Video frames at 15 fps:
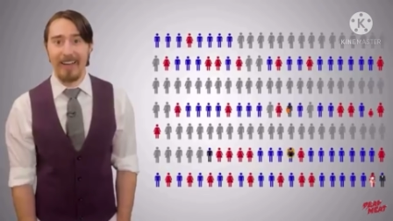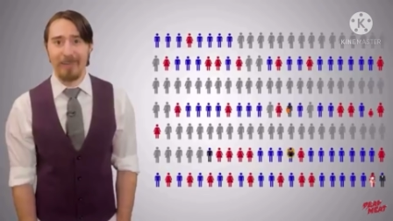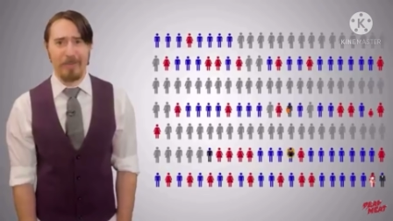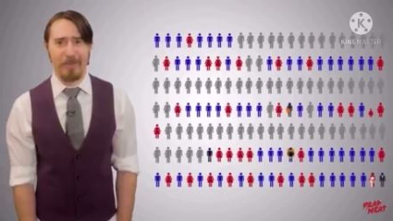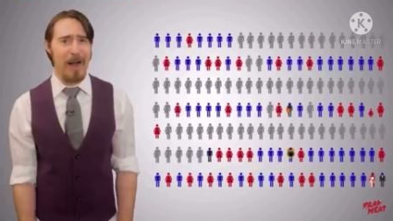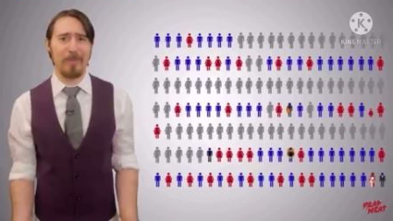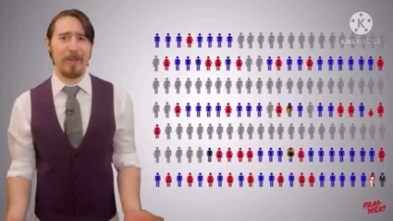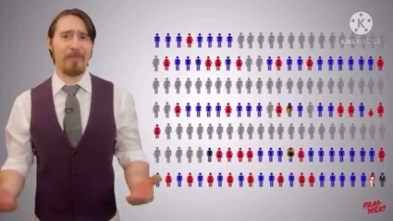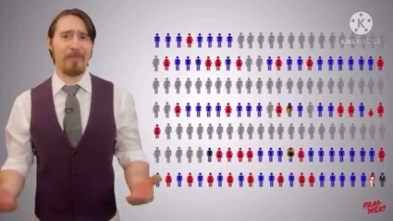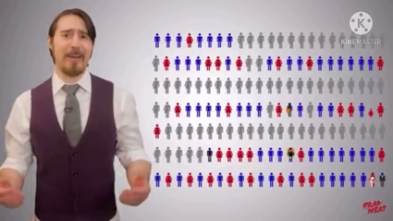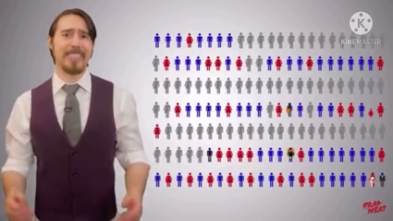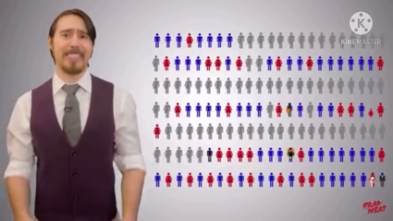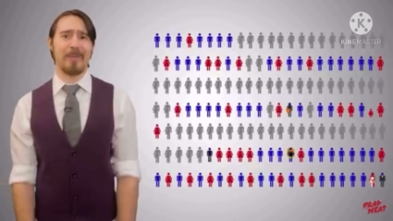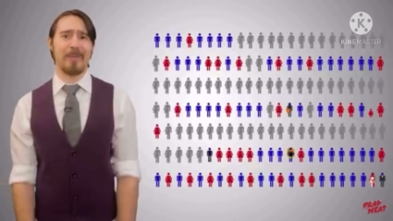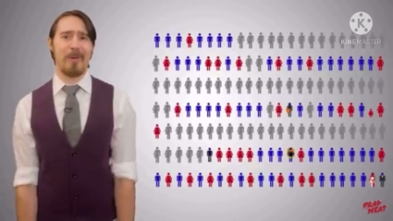Probably
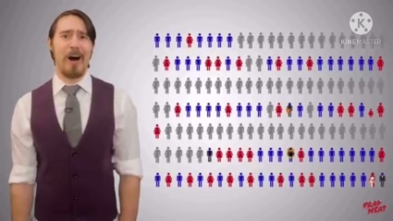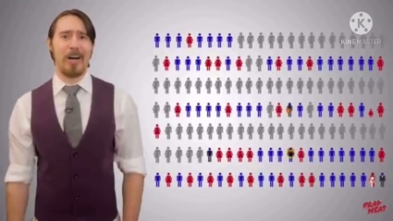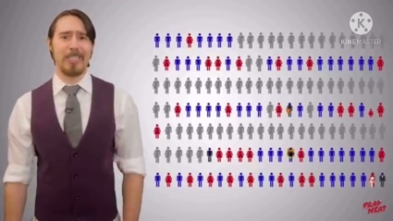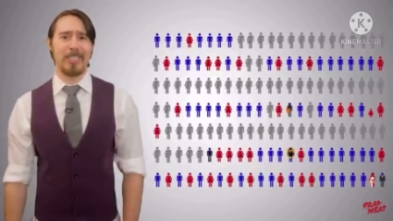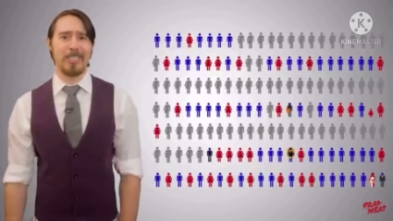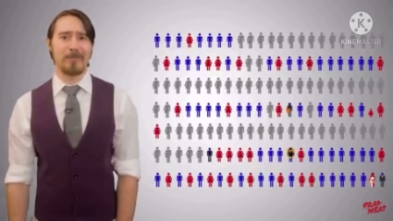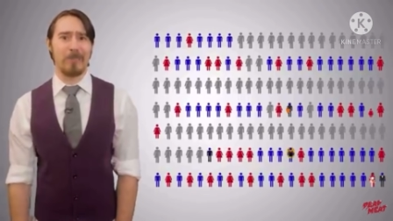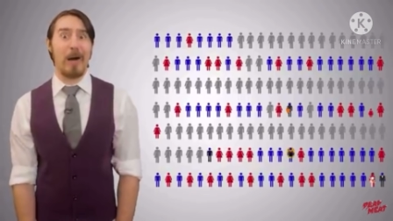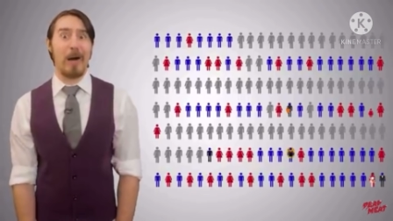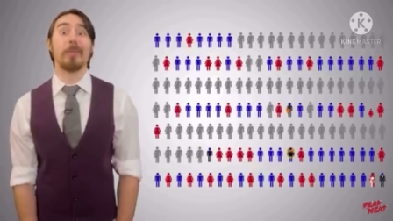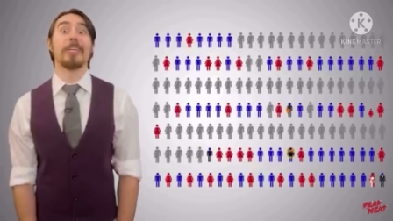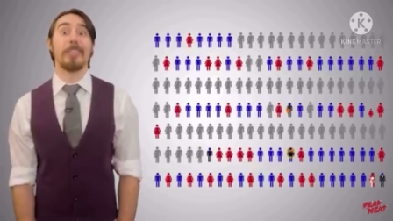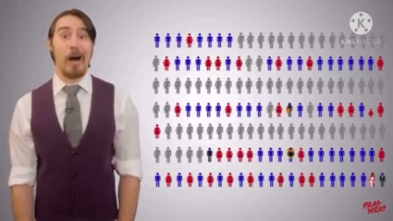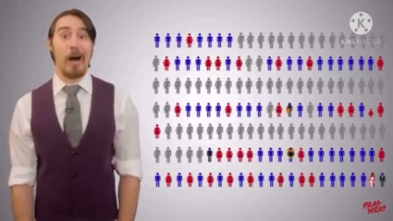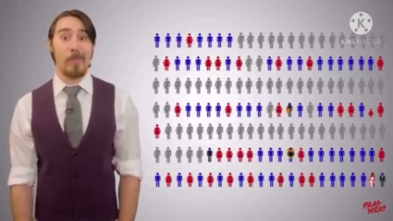missed a bunch, probably
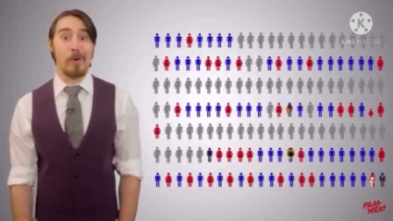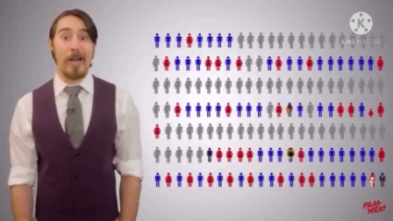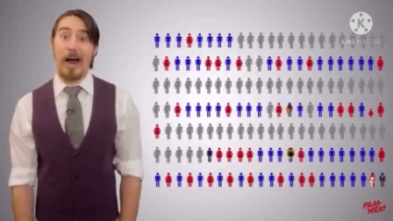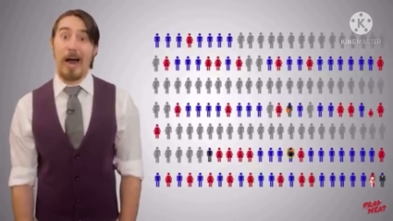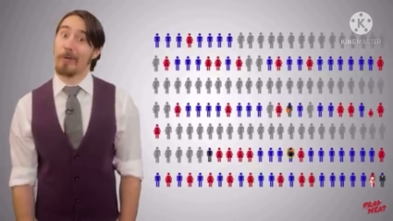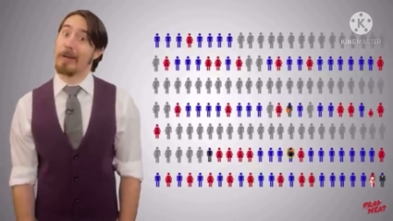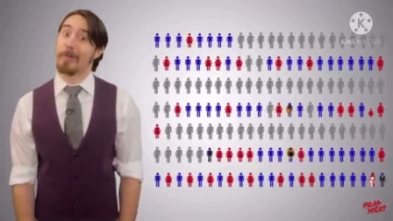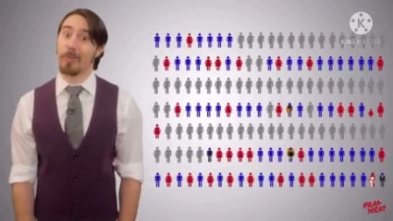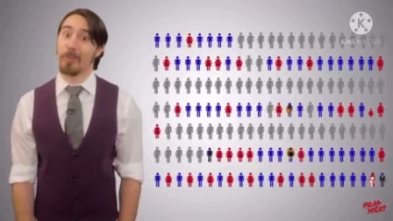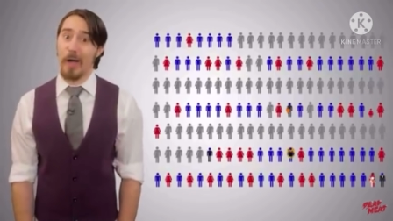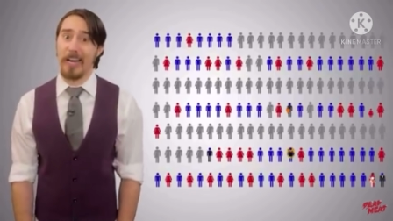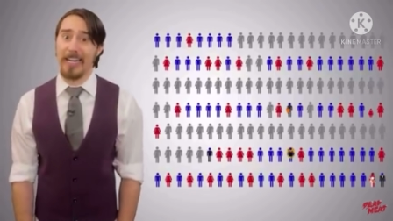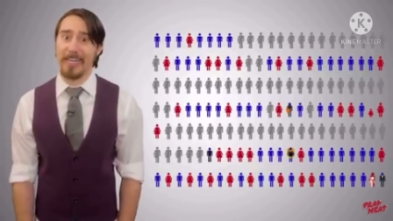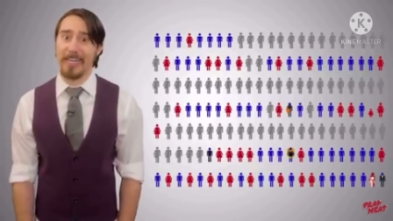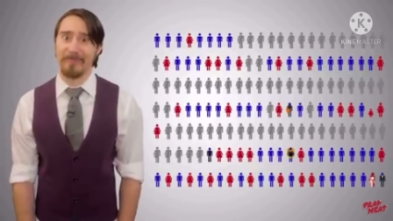double counted
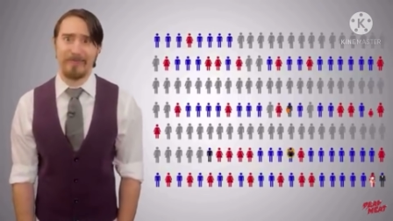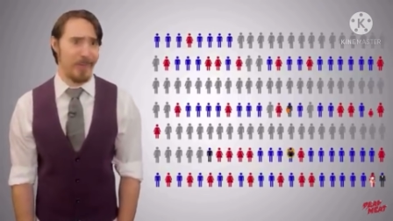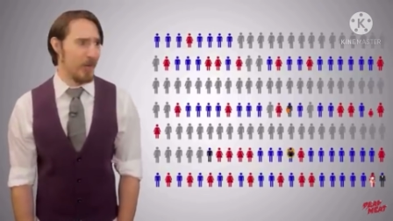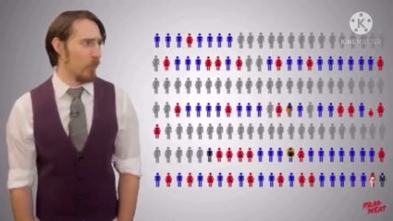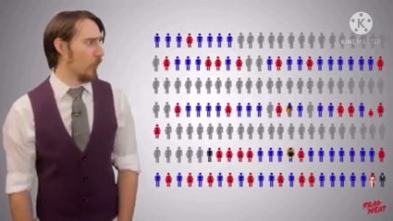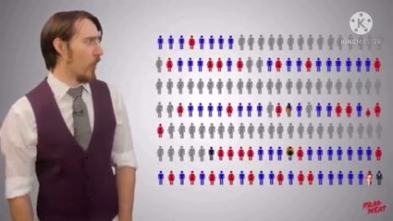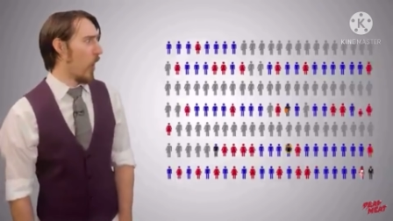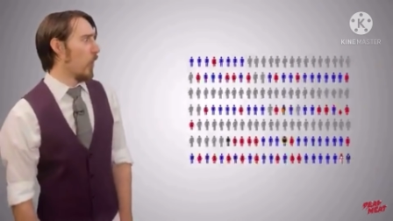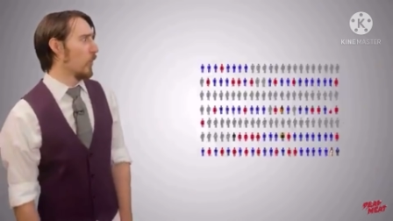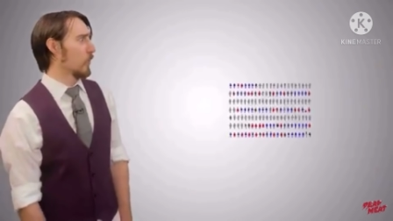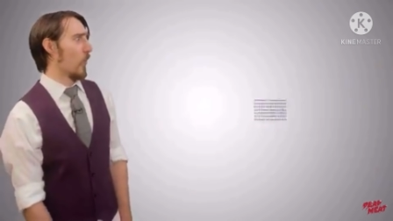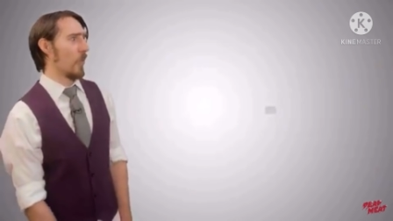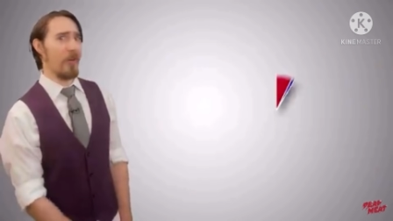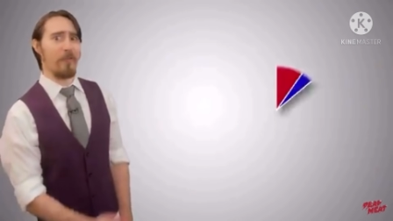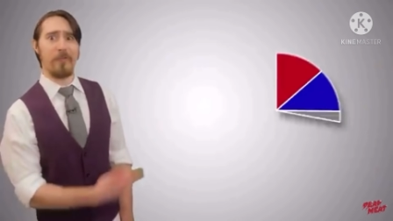plenty, and who knows
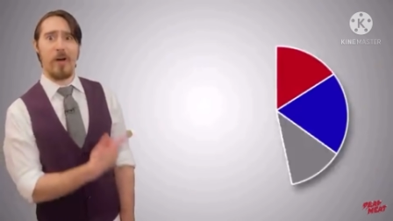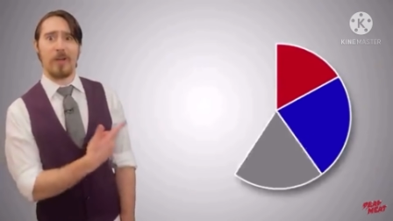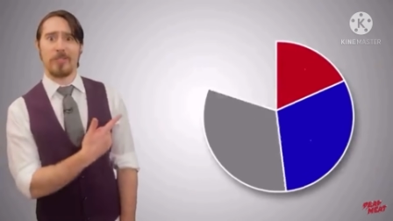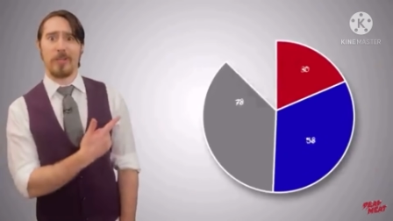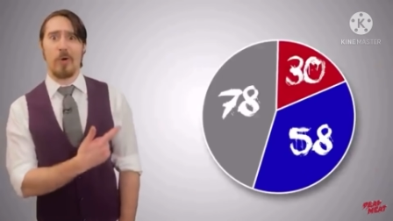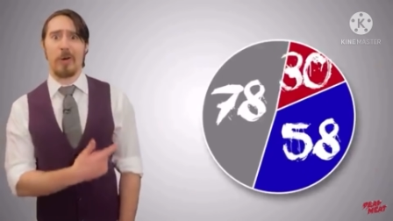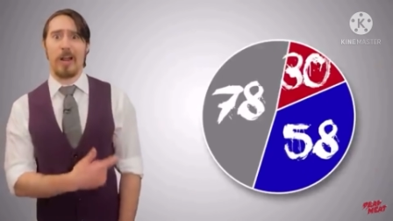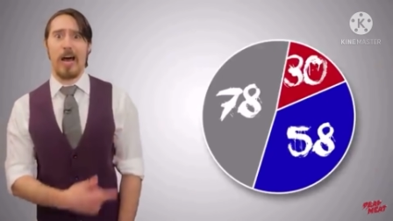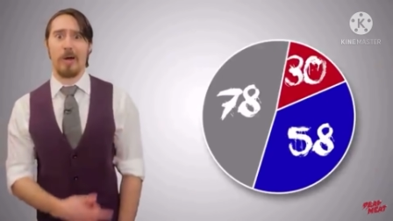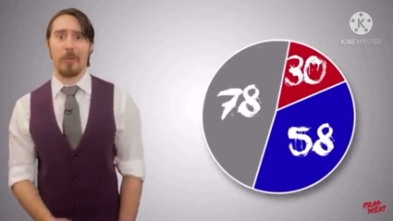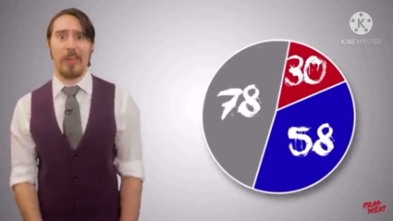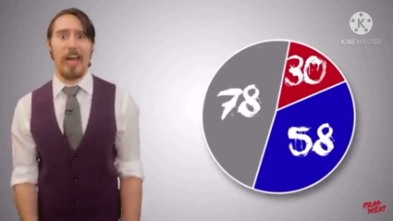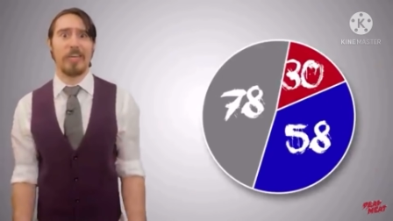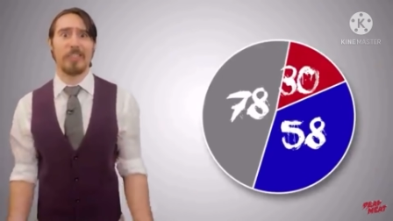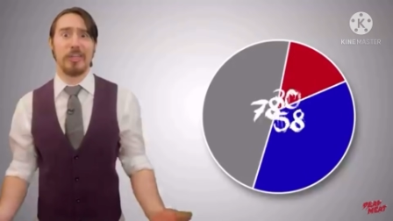what the fuck's going on with
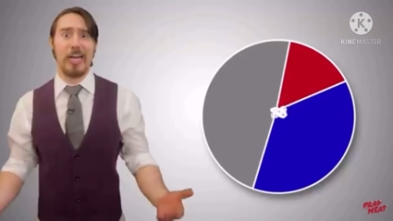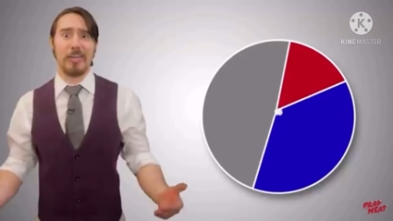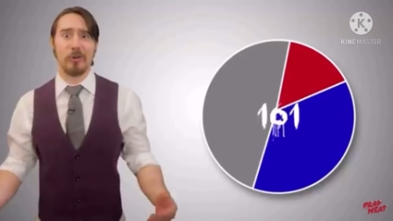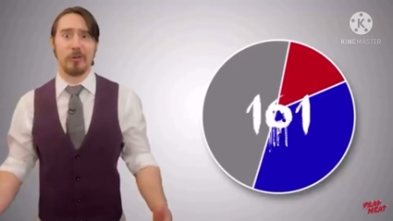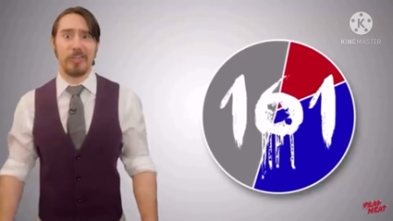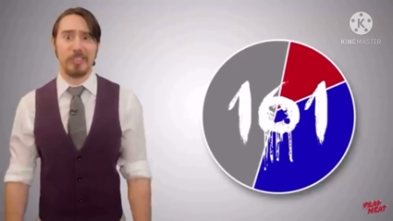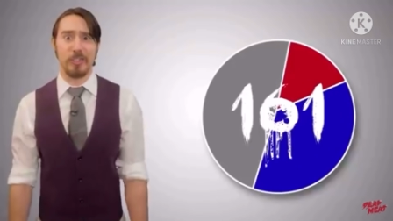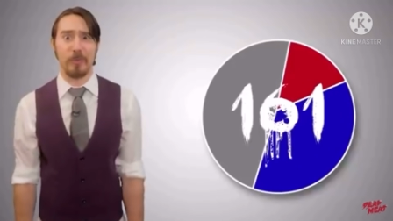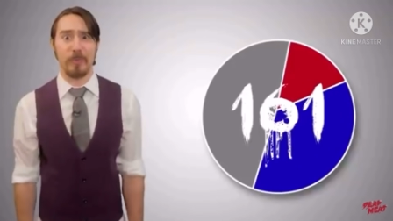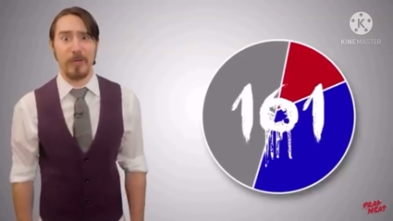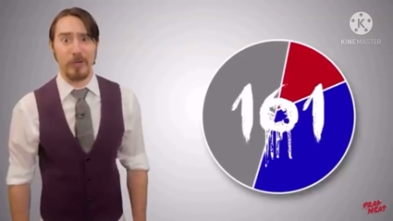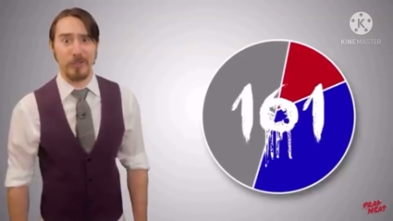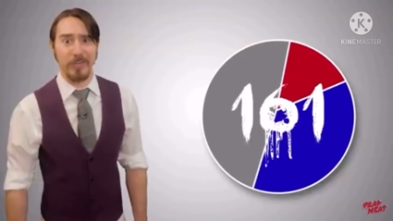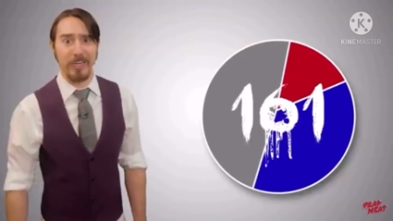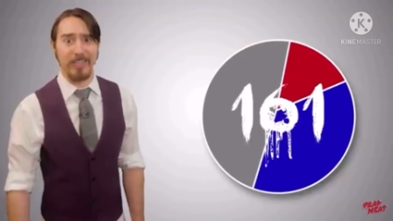that gender
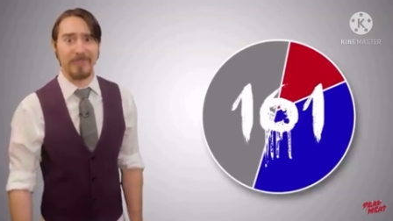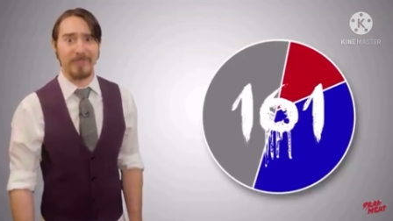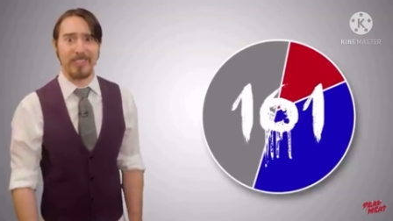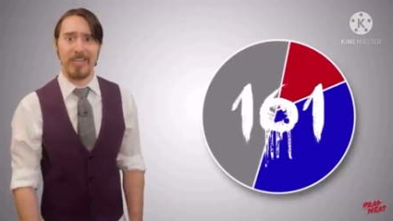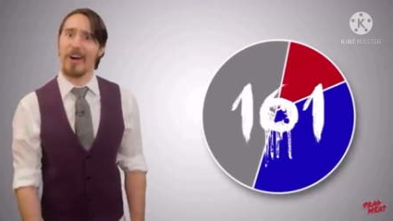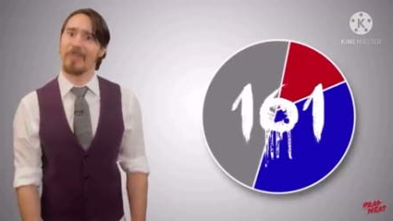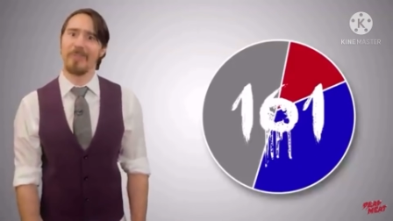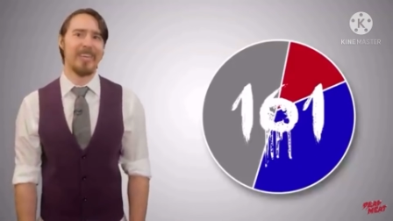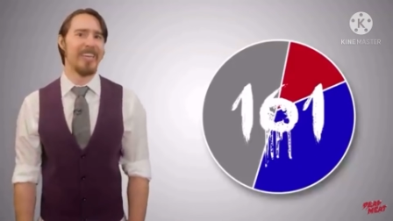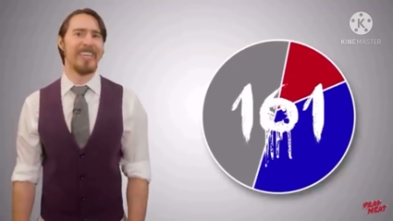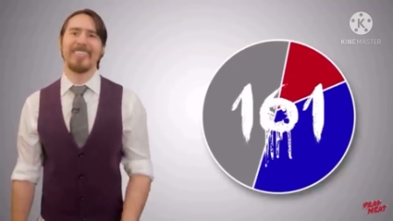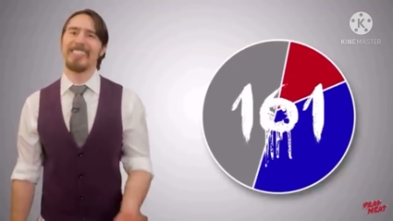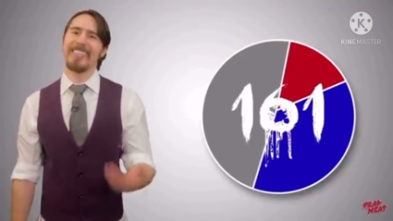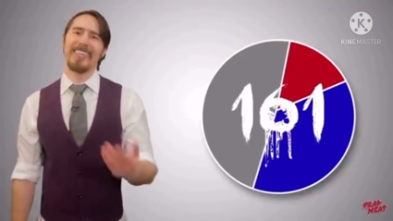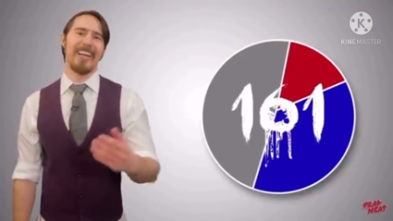distribution. So,
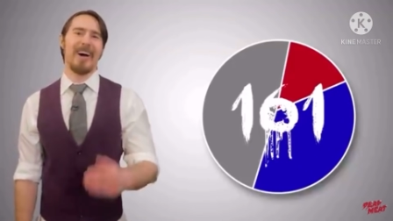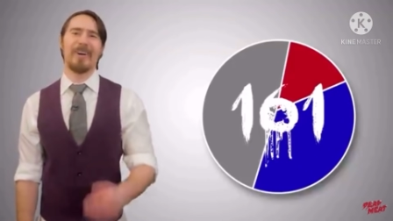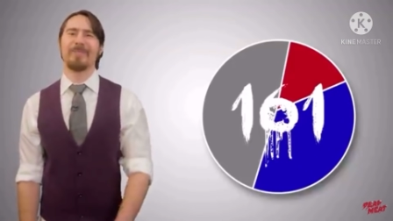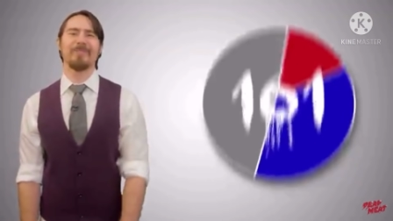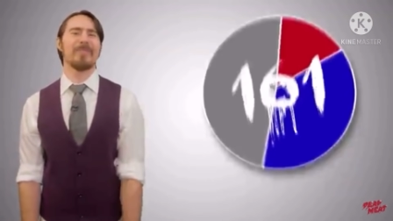you know,